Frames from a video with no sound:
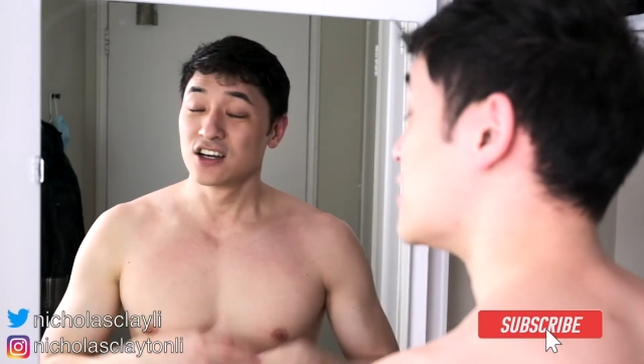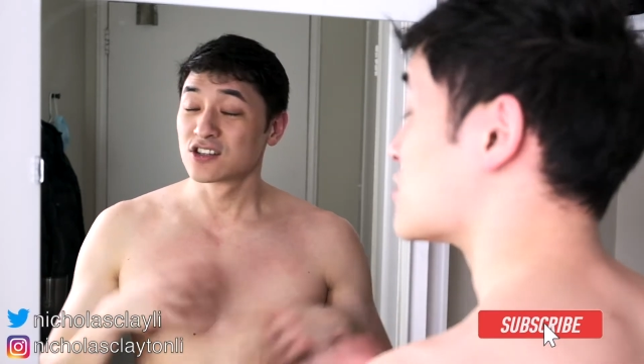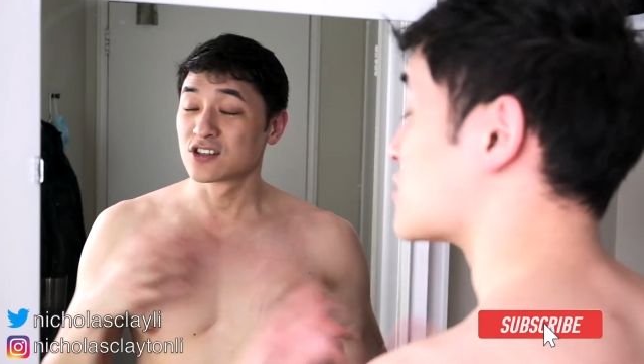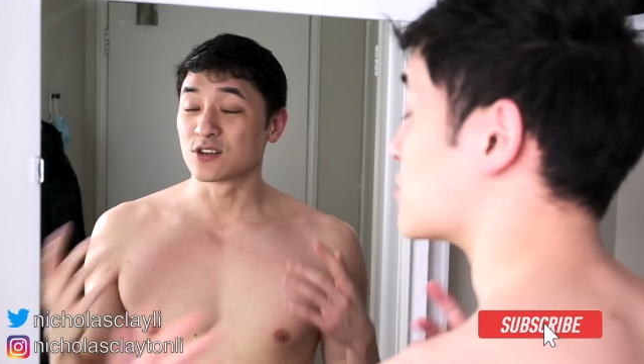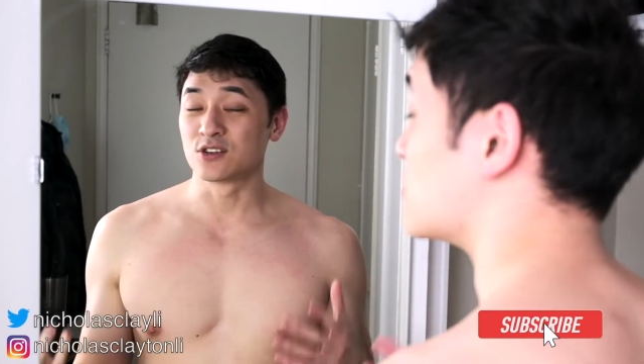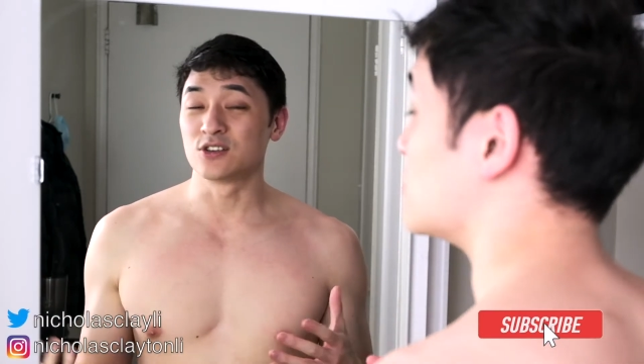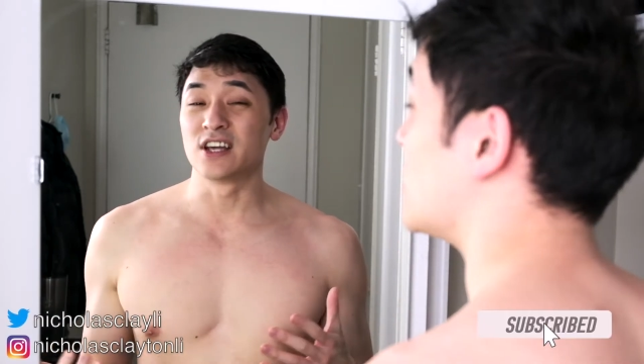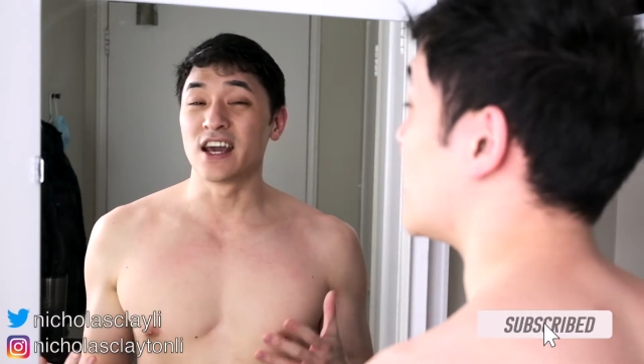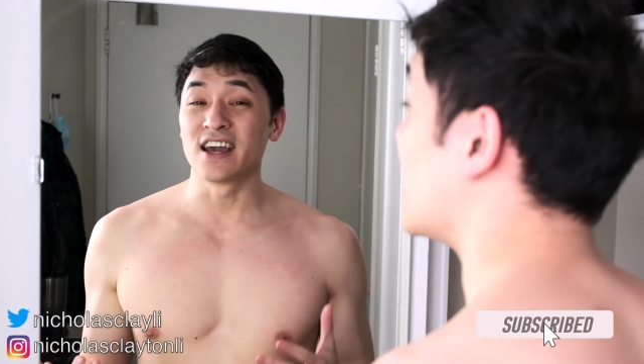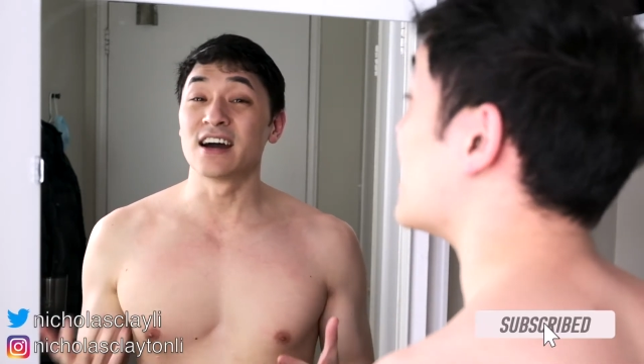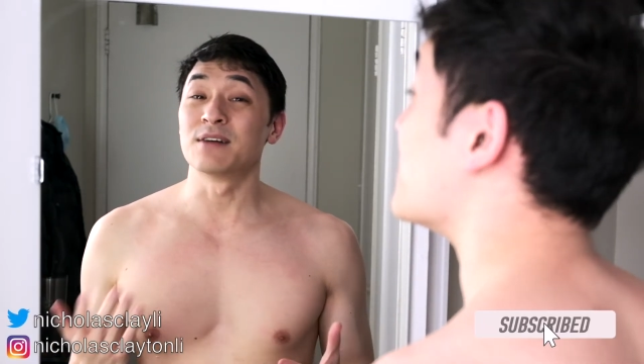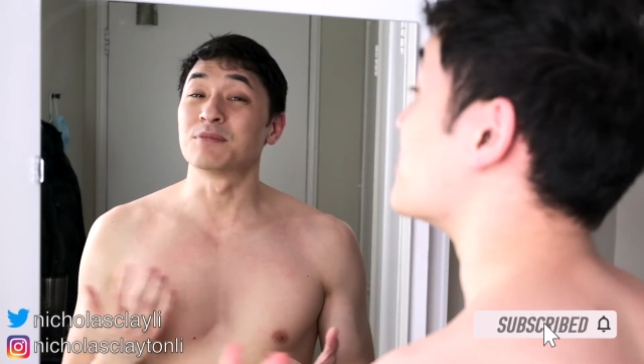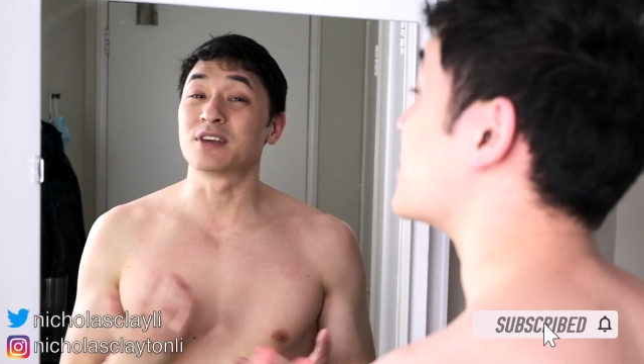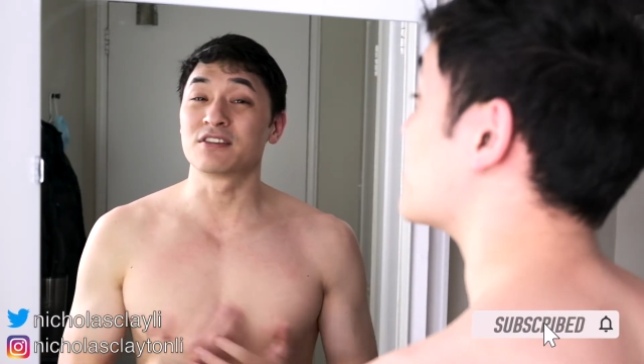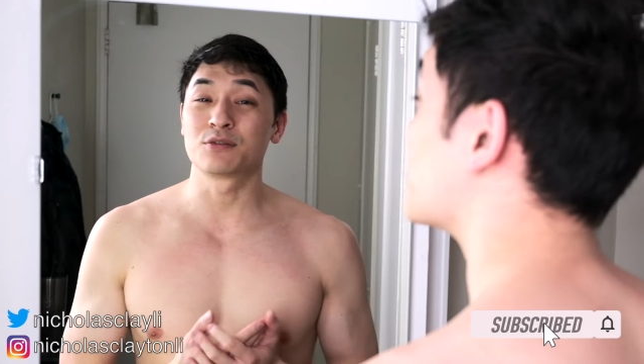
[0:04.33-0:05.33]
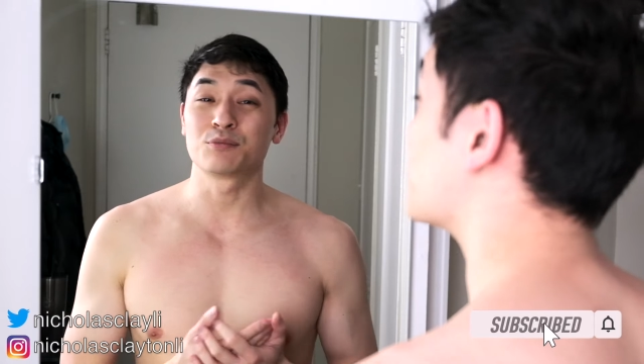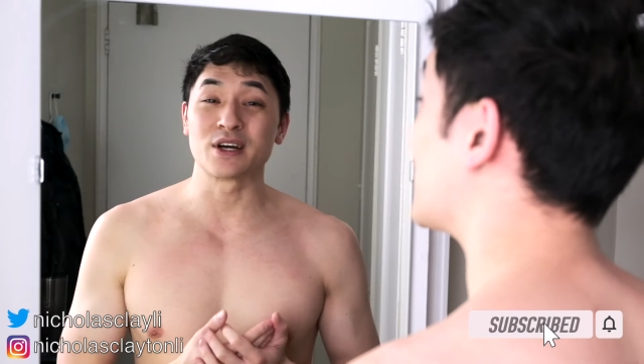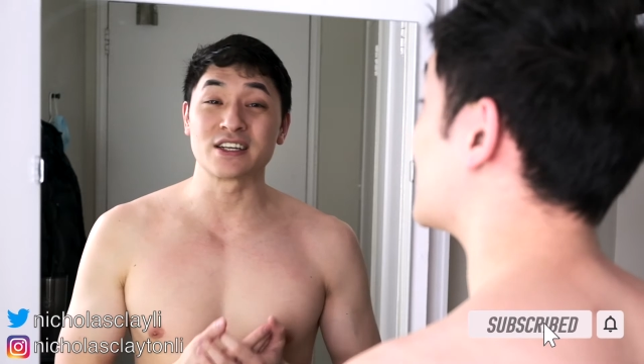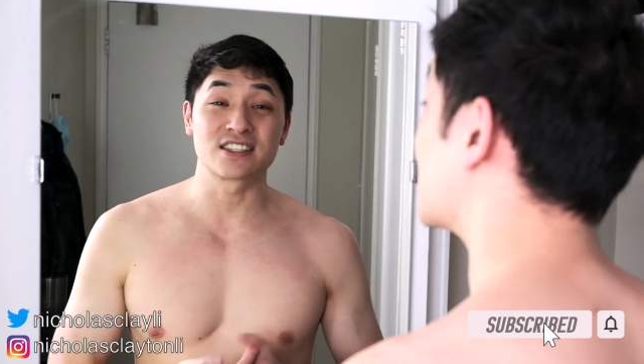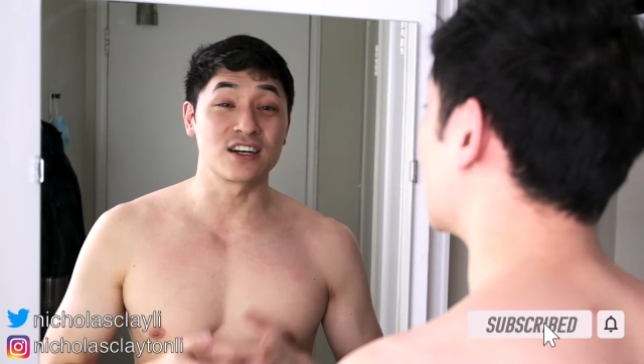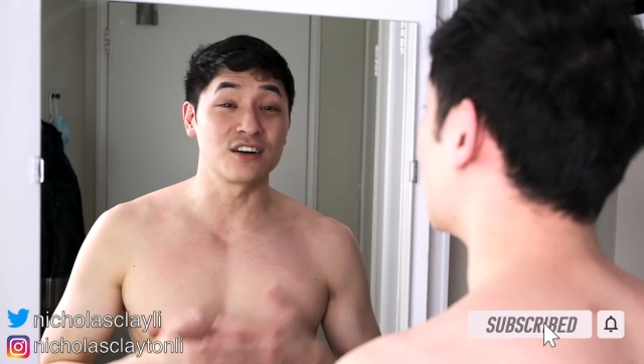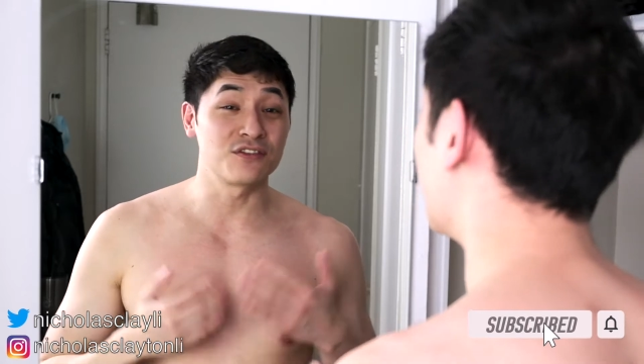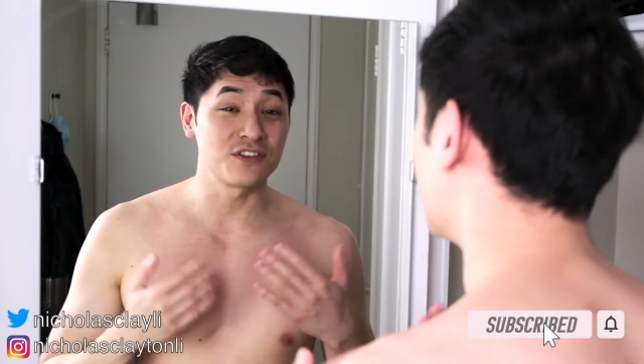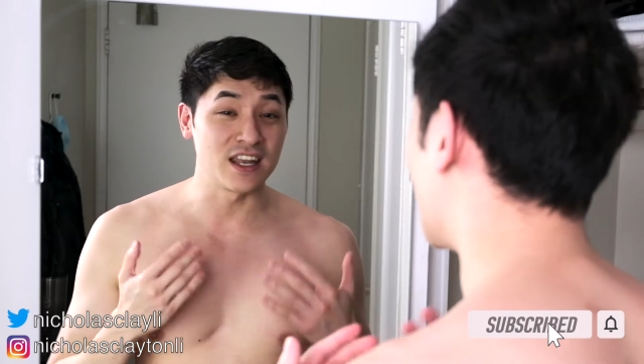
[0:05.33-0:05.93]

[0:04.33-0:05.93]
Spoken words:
So today I'm giving myself